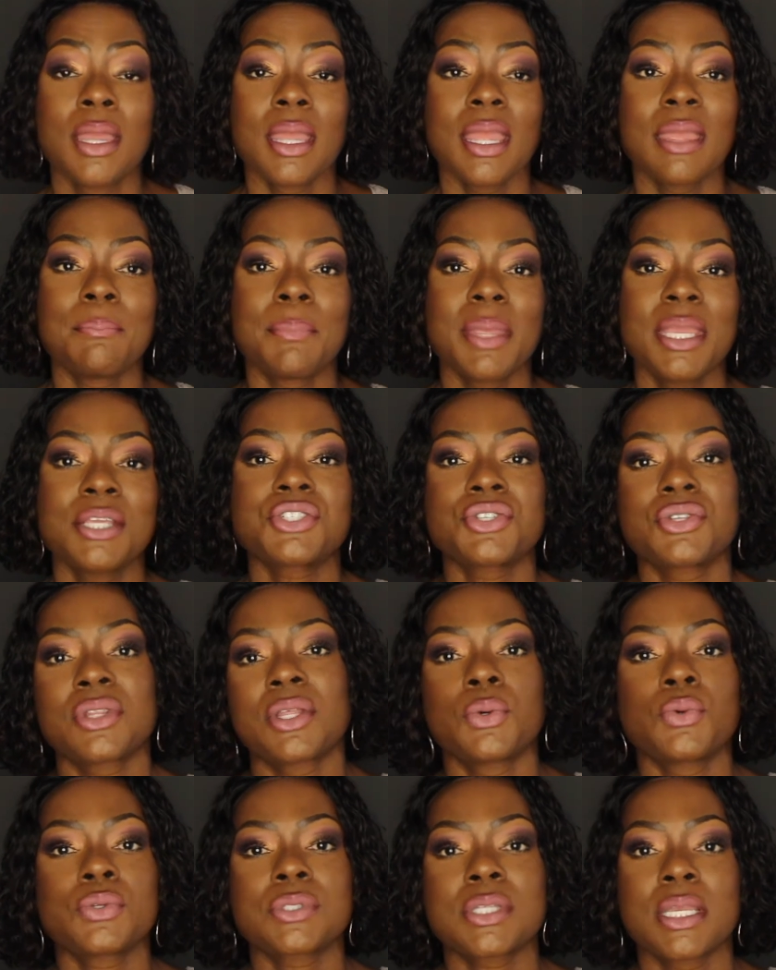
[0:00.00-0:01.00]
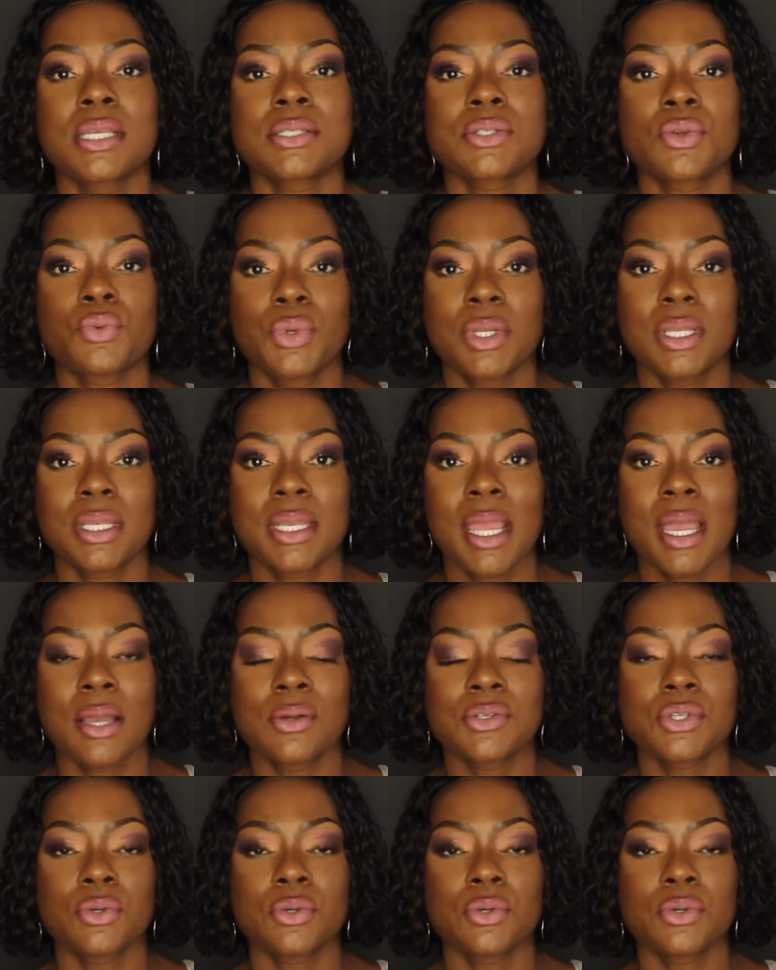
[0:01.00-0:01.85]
and make sure those things are written out.